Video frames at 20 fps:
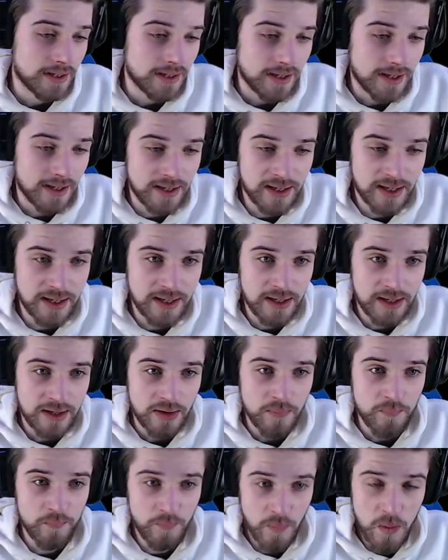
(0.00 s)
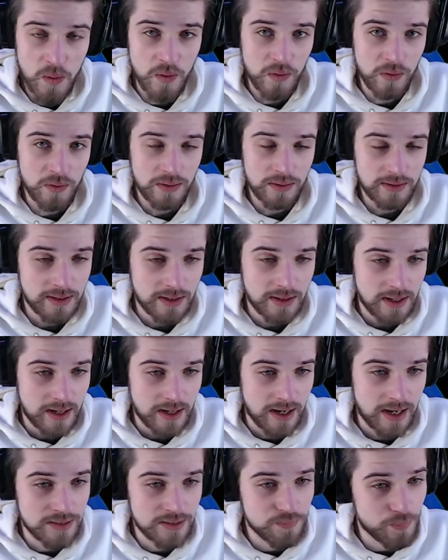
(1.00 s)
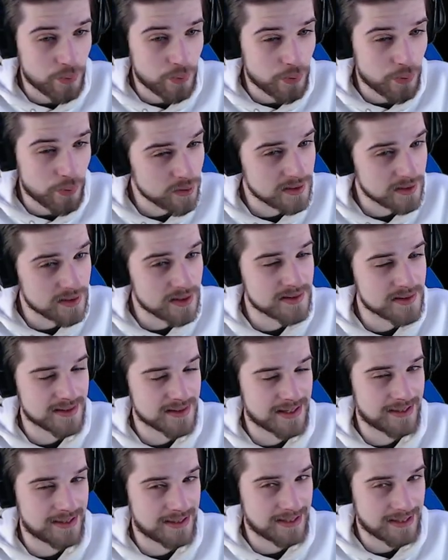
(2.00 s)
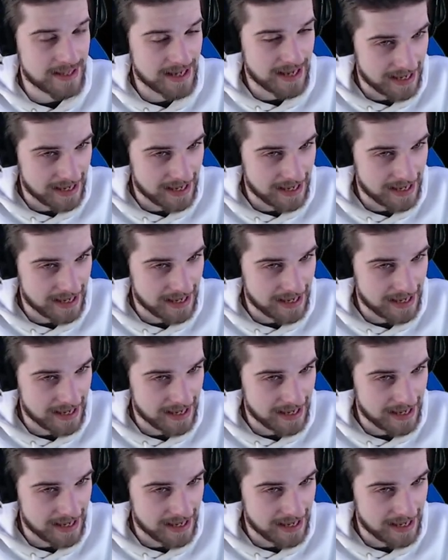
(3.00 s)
But I'd put this in the